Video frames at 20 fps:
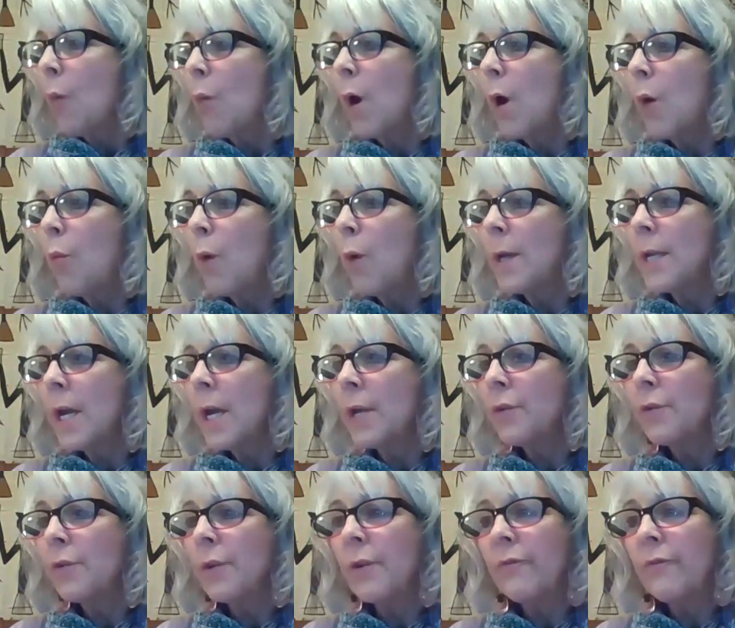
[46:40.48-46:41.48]
while
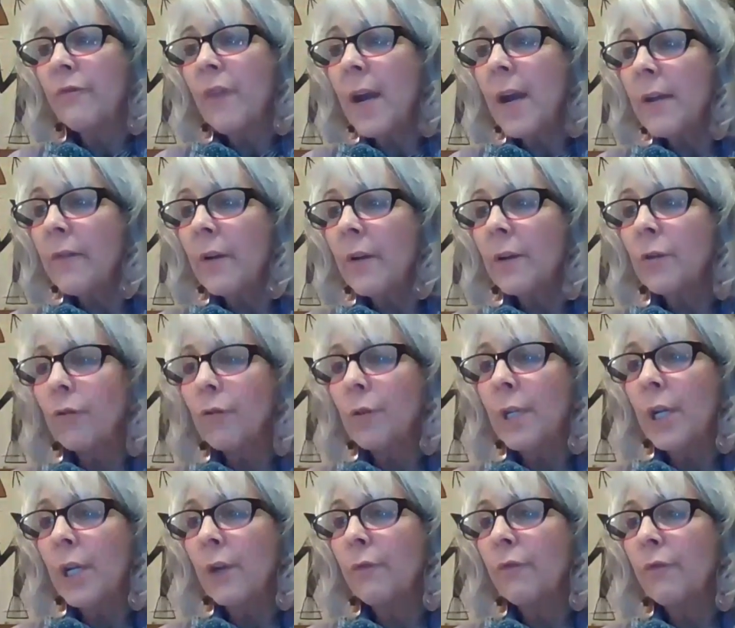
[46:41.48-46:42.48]
100 and 500
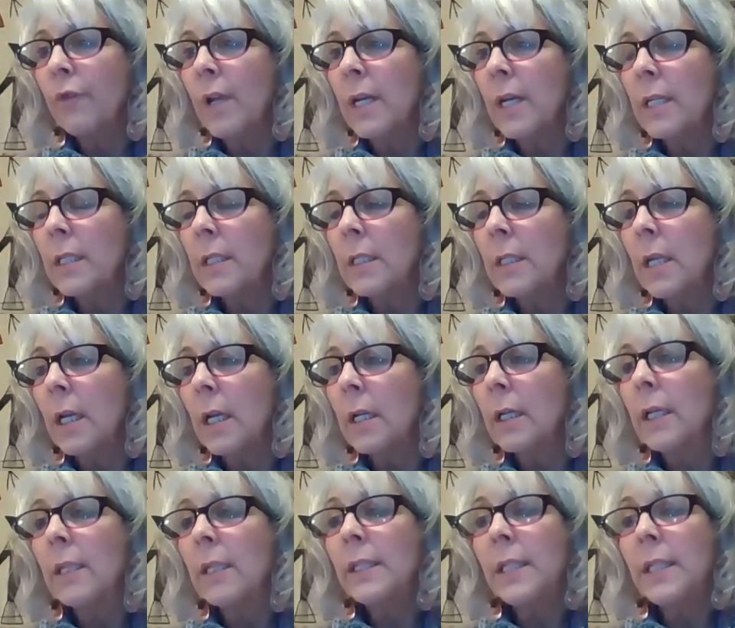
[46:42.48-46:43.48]
year floods
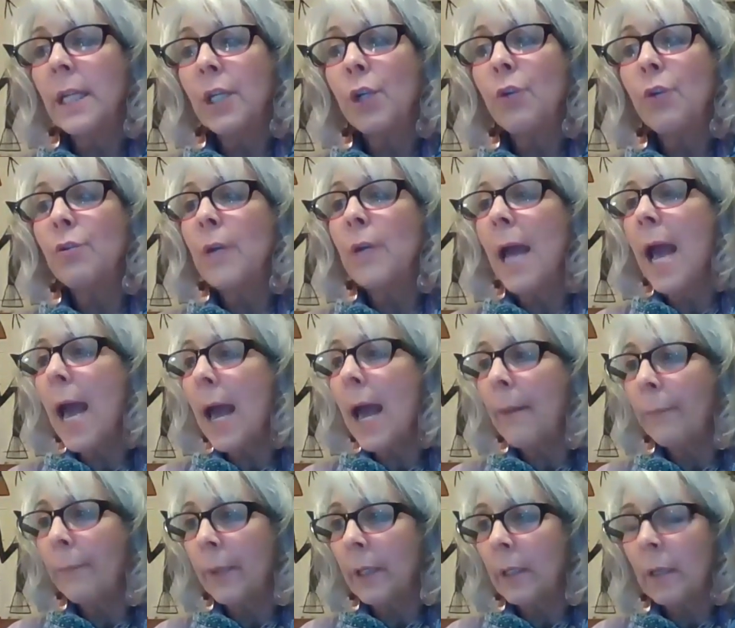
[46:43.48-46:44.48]
continue to
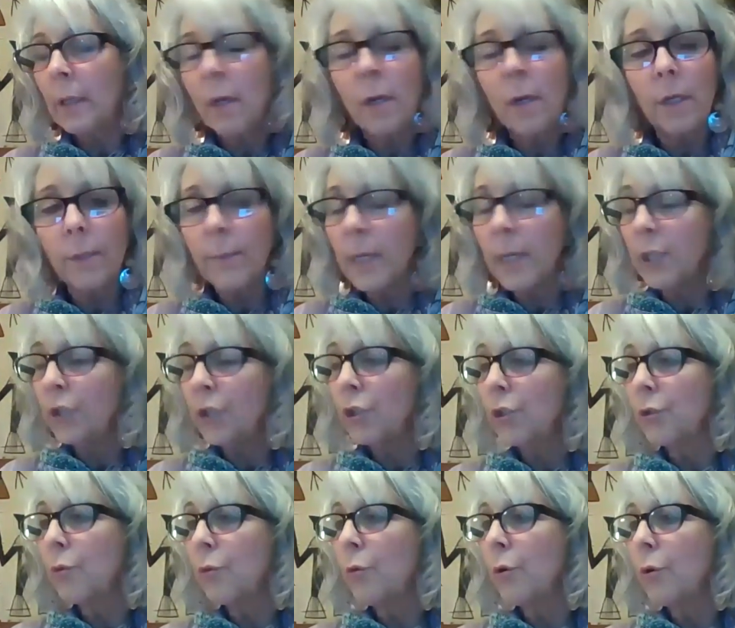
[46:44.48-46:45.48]
happen on a much
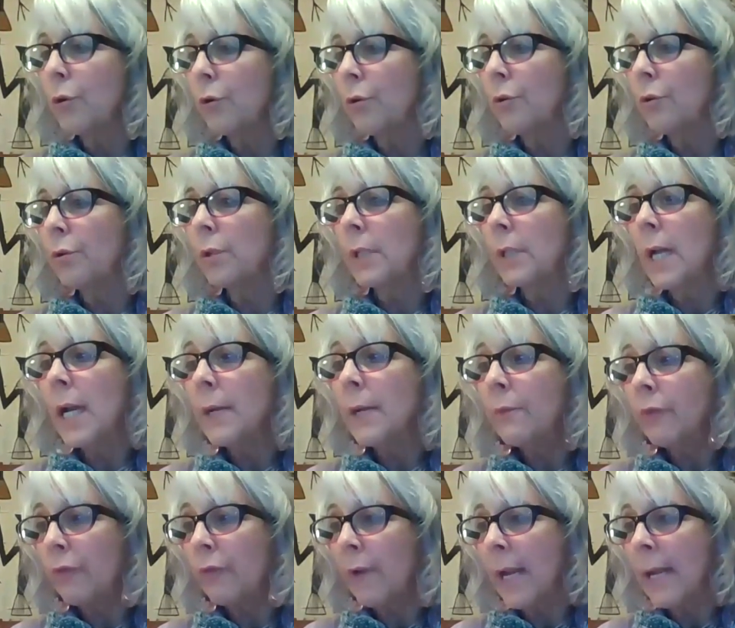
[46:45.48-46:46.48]
shorter time
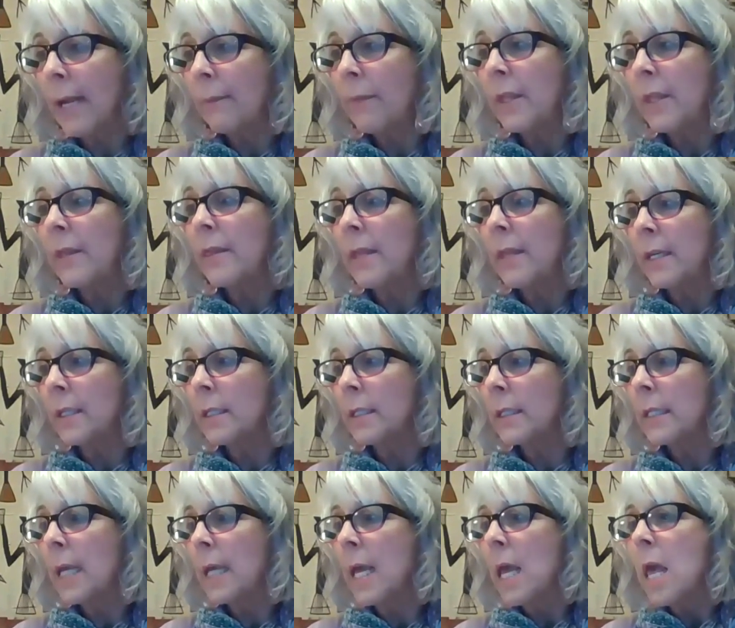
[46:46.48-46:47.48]
frame than
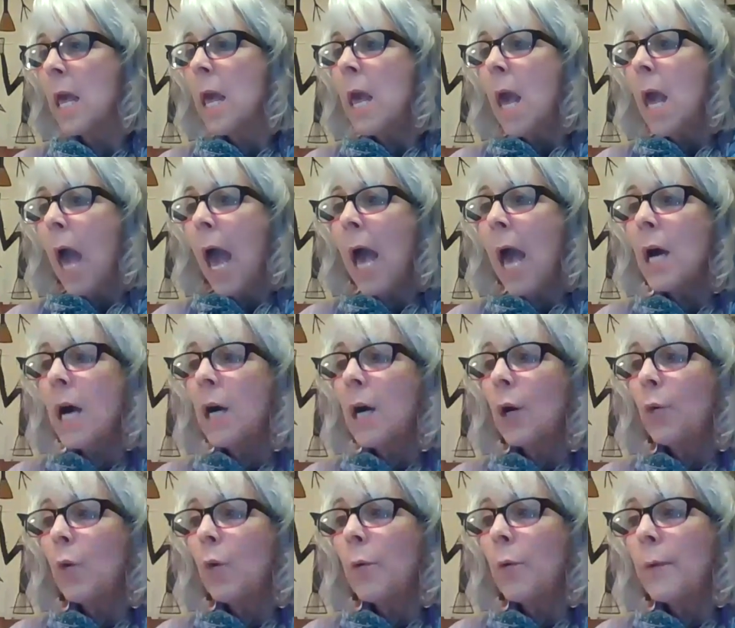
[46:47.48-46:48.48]
this, how
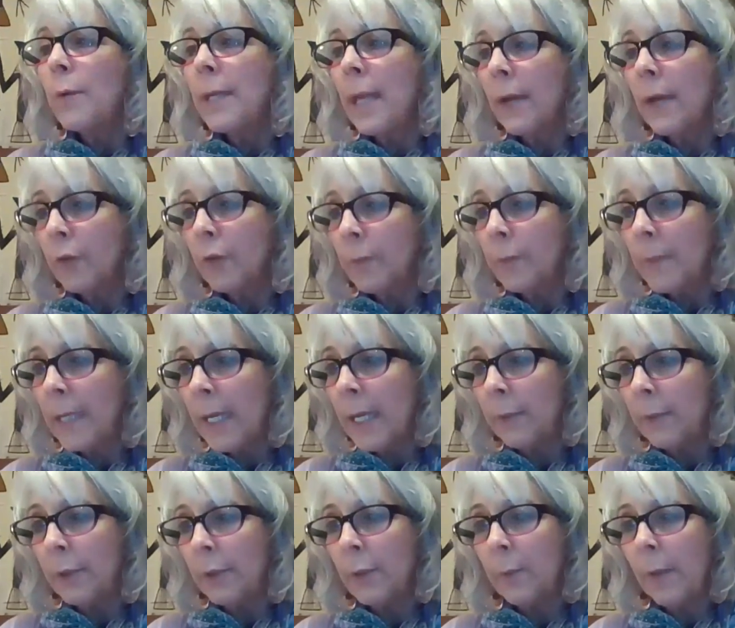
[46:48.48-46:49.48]
will we ever be
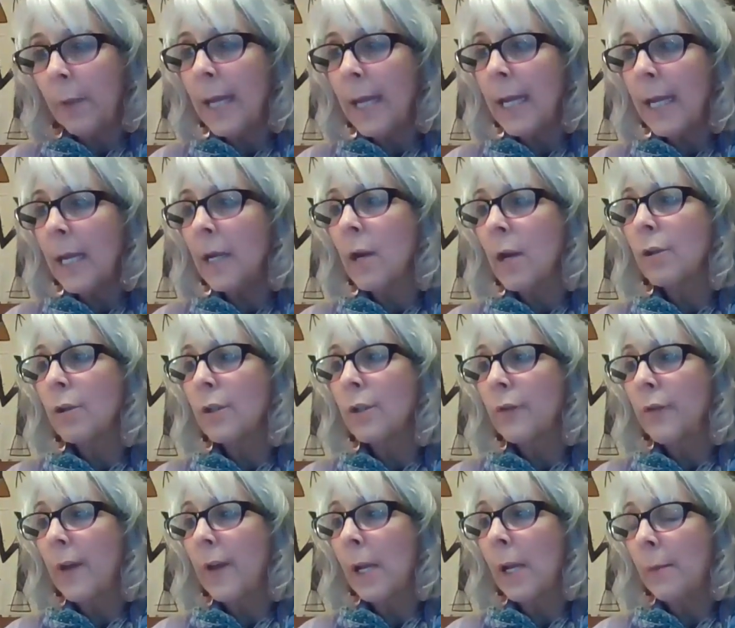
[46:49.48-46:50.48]
able to plan our
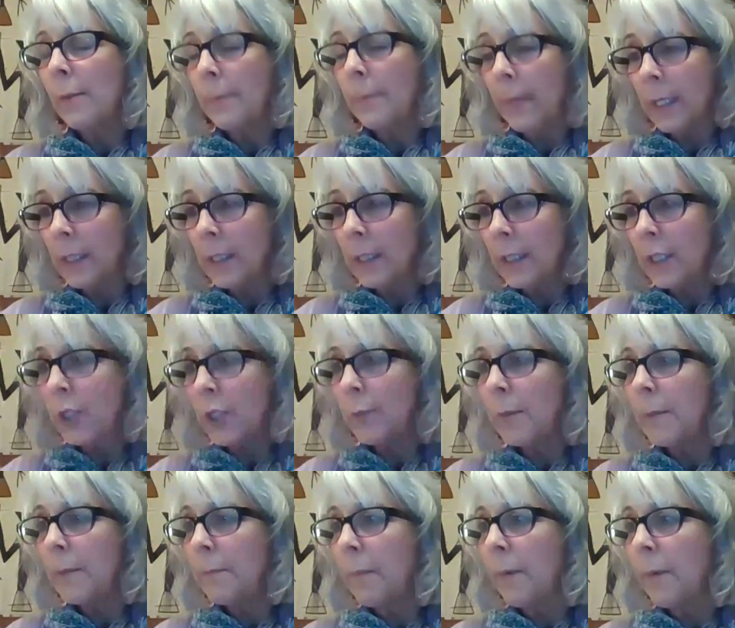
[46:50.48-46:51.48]
developments to
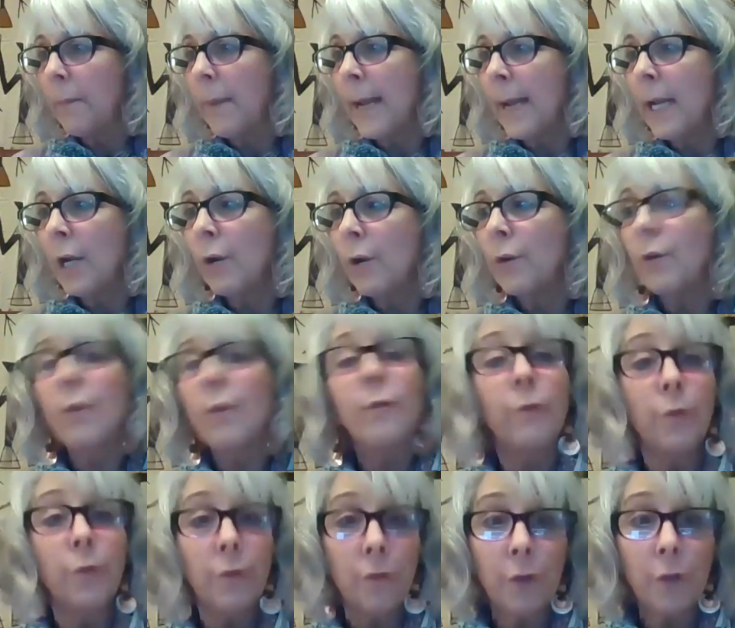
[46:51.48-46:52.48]
be prepared
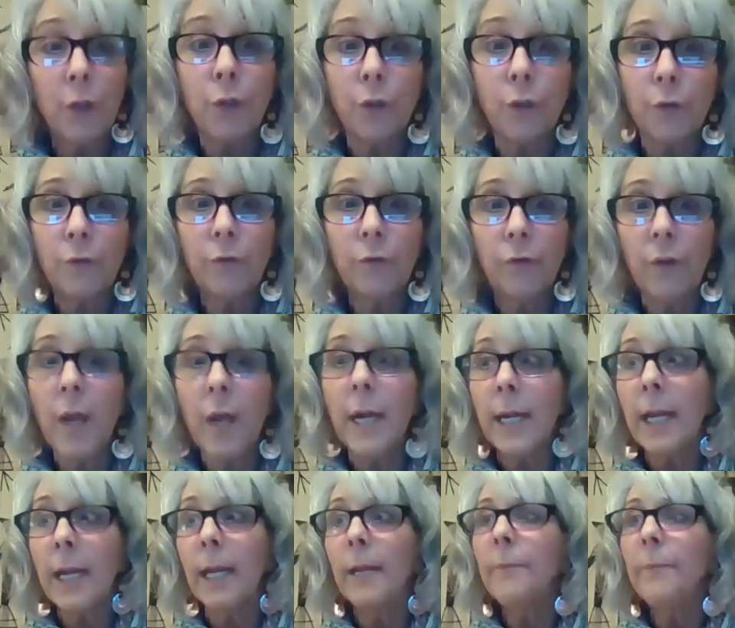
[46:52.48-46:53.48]
for future
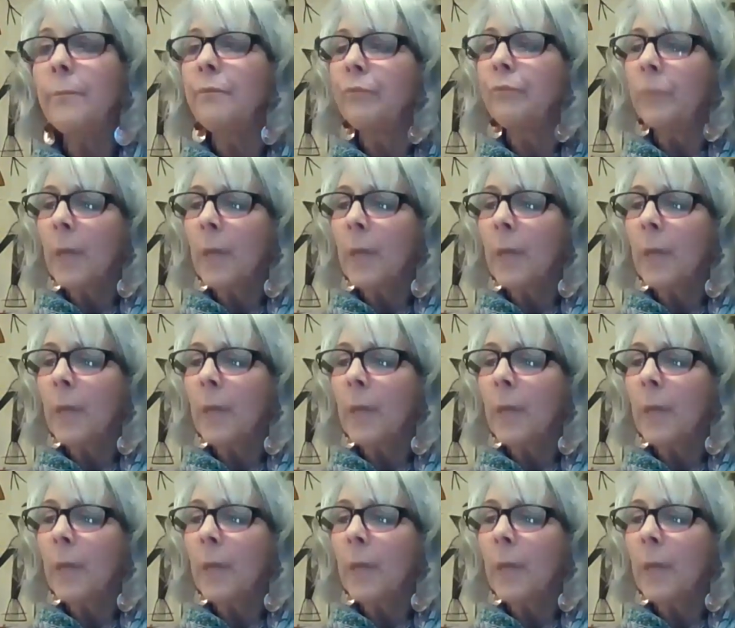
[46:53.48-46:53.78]
flooding?